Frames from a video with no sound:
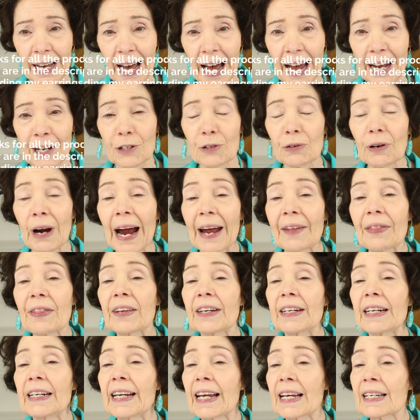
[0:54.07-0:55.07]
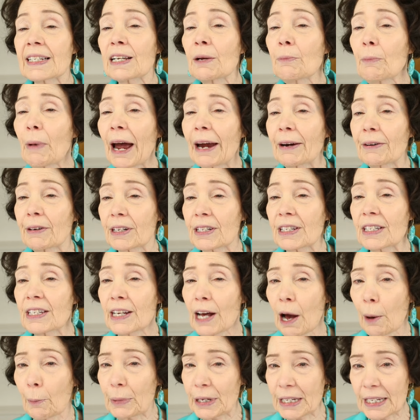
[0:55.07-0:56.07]
I tried the Danessa Myricks
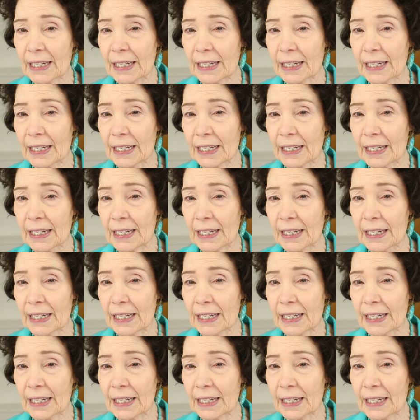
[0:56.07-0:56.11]
Yummy